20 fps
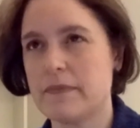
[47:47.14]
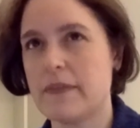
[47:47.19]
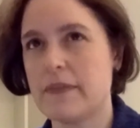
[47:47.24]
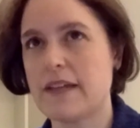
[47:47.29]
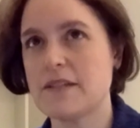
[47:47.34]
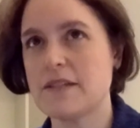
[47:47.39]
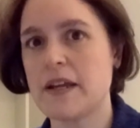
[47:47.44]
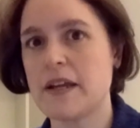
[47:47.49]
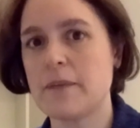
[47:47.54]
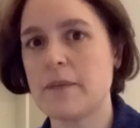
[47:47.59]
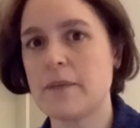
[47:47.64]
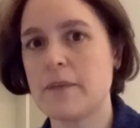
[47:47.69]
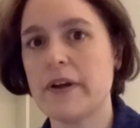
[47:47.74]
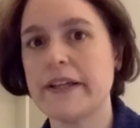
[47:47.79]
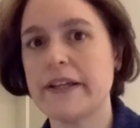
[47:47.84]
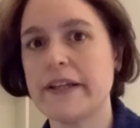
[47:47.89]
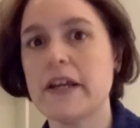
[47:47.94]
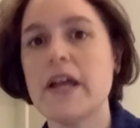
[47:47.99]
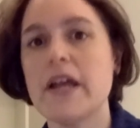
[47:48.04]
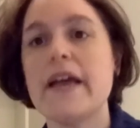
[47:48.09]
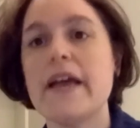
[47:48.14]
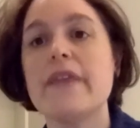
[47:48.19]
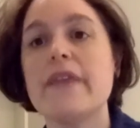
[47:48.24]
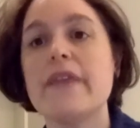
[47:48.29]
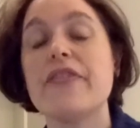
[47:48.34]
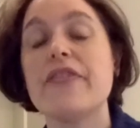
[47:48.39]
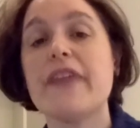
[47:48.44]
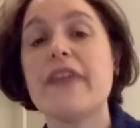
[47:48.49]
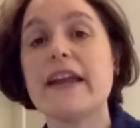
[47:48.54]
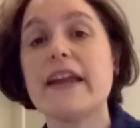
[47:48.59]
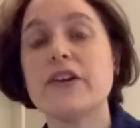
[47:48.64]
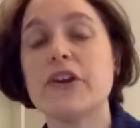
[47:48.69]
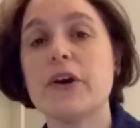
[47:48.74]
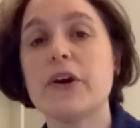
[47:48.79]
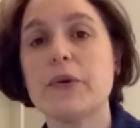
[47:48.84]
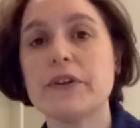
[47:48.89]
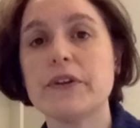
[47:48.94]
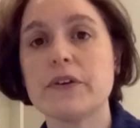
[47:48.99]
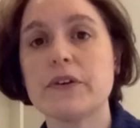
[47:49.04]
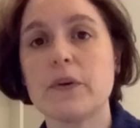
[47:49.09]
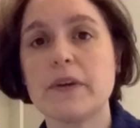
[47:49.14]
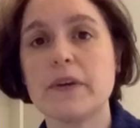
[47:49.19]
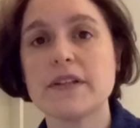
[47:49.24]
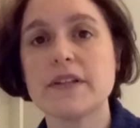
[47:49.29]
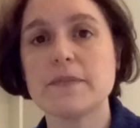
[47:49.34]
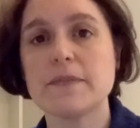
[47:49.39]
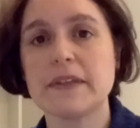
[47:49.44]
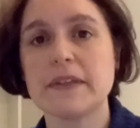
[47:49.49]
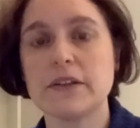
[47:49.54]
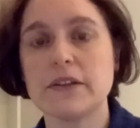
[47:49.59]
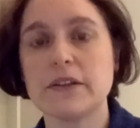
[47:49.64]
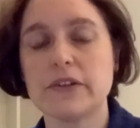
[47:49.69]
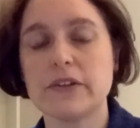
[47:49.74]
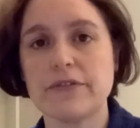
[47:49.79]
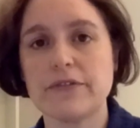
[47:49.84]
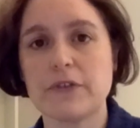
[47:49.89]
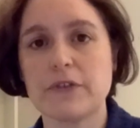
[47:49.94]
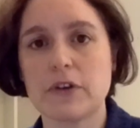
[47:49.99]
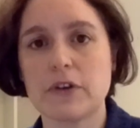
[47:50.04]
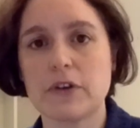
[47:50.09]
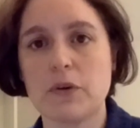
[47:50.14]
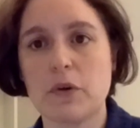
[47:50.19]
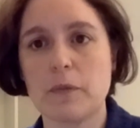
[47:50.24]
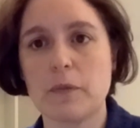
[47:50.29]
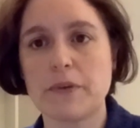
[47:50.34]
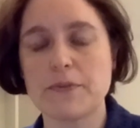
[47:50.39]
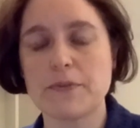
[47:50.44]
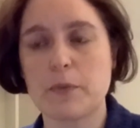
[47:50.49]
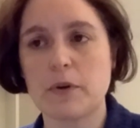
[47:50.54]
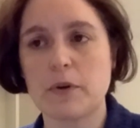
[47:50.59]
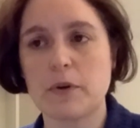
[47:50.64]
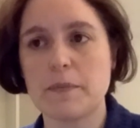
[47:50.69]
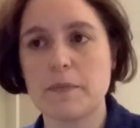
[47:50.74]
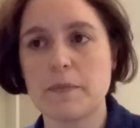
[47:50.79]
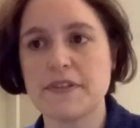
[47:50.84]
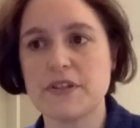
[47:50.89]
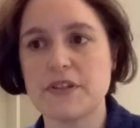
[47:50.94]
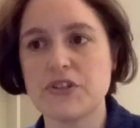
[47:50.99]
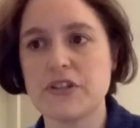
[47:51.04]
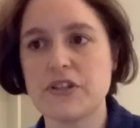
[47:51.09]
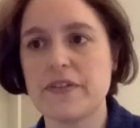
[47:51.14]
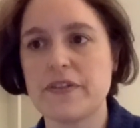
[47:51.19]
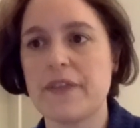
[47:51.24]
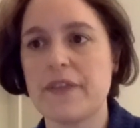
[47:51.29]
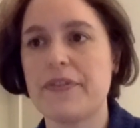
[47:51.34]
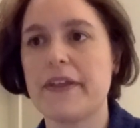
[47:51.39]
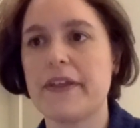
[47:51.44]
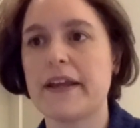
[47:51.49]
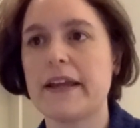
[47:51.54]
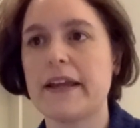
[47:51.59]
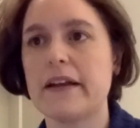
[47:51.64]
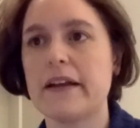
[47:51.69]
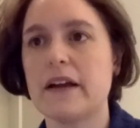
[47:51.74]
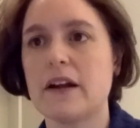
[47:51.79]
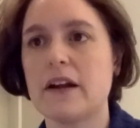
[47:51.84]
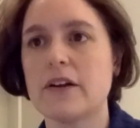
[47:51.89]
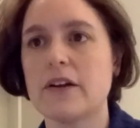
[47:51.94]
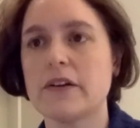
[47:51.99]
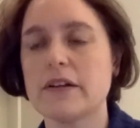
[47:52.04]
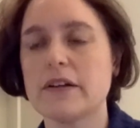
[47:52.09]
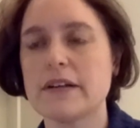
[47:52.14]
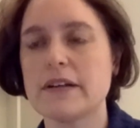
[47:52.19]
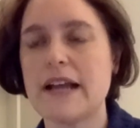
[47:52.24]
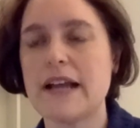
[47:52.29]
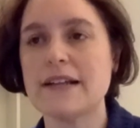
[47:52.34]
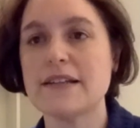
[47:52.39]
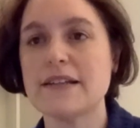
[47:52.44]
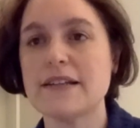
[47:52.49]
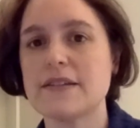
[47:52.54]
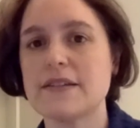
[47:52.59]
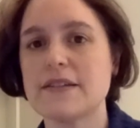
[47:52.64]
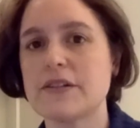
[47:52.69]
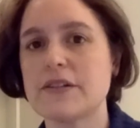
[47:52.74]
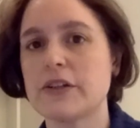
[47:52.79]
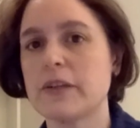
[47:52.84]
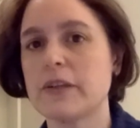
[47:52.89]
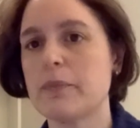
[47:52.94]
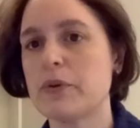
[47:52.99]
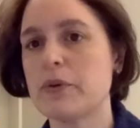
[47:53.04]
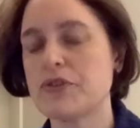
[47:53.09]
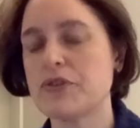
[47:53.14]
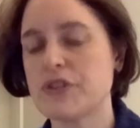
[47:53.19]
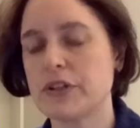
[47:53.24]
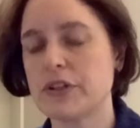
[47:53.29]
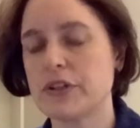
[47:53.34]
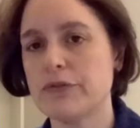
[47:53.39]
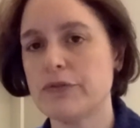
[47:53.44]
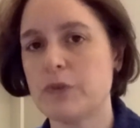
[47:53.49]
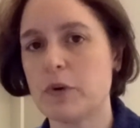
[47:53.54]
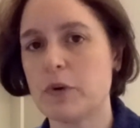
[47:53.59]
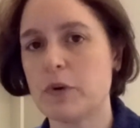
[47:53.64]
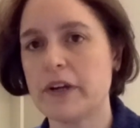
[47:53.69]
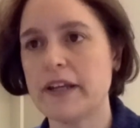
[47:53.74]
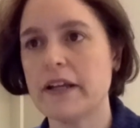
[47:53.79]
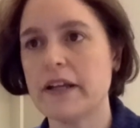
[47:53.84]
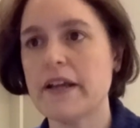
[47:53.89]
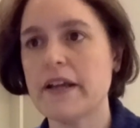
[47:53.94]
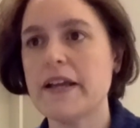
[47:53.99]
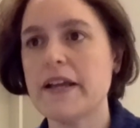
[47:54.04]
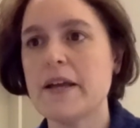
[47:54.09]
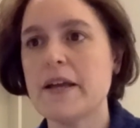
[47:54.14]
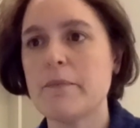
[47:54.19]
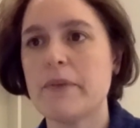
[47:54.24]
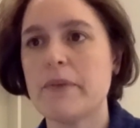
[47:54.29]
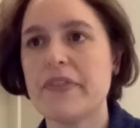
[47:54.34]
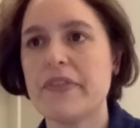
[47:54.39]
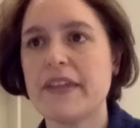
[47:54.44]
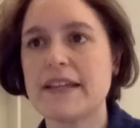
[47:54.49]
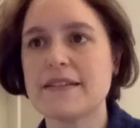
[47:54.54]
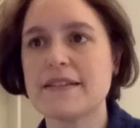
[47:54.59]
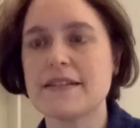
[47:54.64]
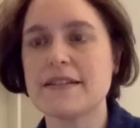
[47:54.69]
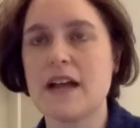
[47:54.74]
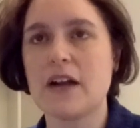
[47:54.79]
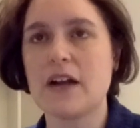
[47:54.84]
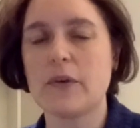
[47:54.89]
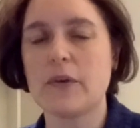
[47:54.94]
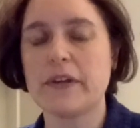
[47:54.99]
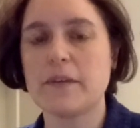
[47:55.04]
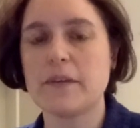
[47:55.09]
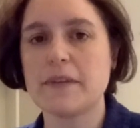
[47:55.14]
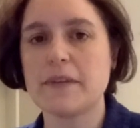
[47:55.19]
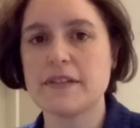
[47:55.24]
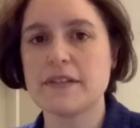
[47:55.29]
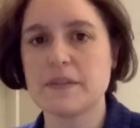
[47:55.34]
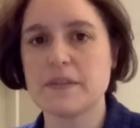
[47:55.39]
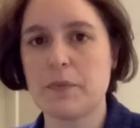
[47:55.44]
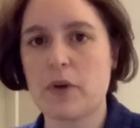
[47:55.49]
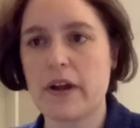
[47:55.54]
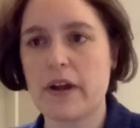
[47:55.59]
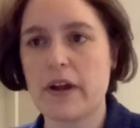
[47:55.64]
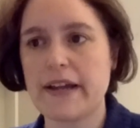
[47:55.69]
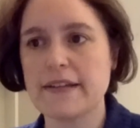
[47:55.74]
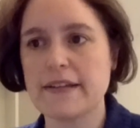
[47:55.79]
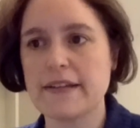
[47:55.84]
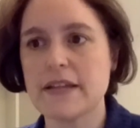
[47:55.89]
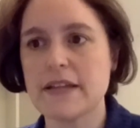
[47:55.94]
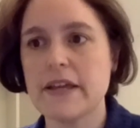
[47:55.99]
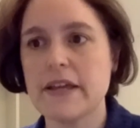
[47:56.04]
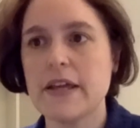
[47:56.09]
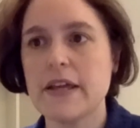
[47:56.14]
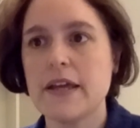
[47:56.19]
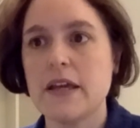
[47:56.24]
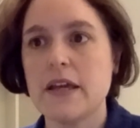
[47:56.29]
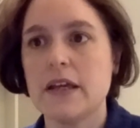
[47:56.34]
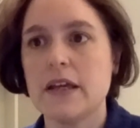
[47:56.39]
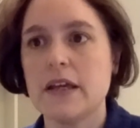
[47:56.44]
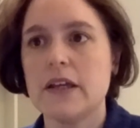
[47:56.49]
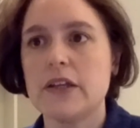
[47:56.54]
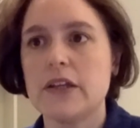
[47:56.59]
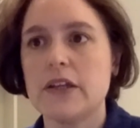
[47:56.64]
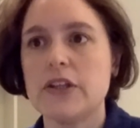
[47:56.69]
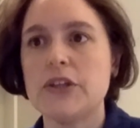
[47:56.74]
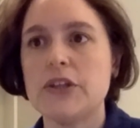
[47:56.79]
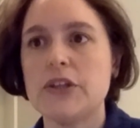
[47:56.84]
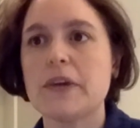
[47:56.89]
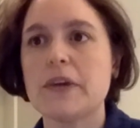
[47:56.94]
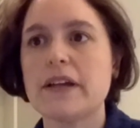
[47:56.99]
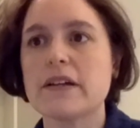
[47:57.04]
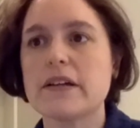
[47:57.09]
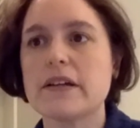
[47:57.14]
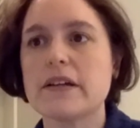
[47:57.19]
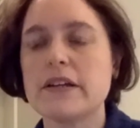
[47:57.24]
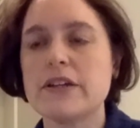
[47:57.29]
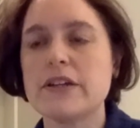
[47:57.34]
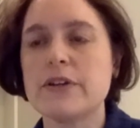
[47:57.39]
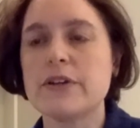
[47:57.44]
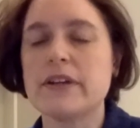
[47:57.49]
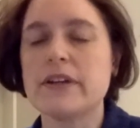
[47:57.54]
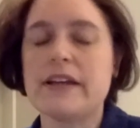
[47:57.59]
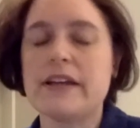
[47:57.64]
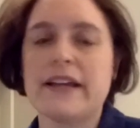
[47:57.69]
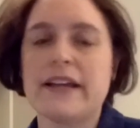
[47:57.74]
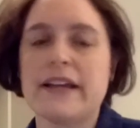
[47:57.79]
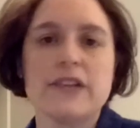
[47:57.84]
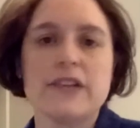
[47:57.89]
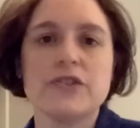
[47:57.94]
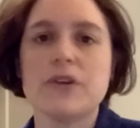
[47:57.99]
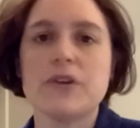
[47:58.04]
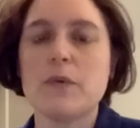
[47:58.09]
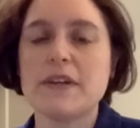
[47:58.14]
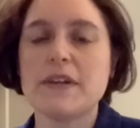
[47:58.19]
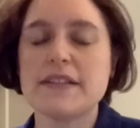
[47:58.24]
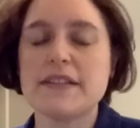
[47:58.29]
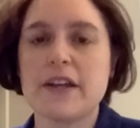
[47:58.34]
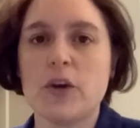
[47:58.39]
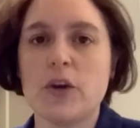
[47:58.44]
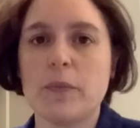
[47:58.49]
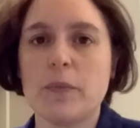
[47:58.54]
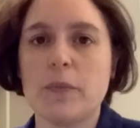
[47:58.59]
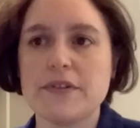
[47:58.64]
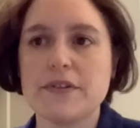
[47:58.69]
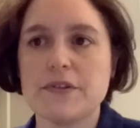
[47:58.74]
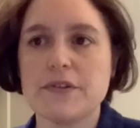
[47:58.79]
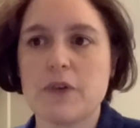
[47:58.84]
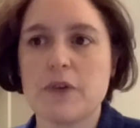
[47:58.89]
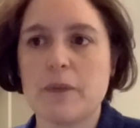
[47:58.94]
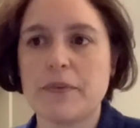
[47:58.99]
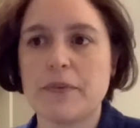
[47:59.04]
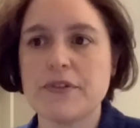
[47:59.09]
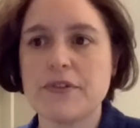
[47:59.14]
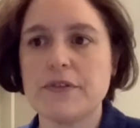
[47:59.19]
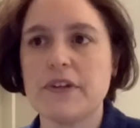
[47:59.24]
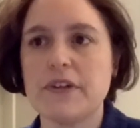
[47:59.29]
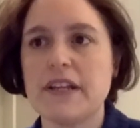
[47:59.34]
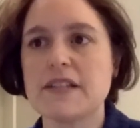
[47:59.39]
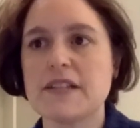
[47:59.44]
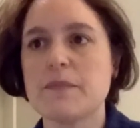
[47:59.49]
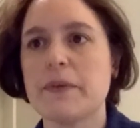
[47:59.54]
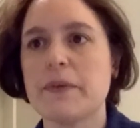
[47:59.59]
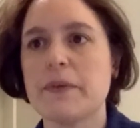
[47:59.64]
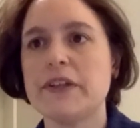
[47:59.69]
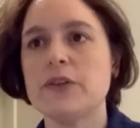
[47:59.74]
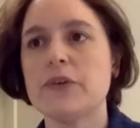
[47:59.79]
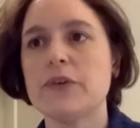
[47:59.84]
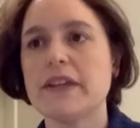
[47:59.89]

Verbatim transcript: not to make a pun, that they know you're going to be looking for a corporate board position, that they are not necessarily pushing you for it, but that it's not going to be a surprise. You you, again, you don't want to say open to new opportunities, but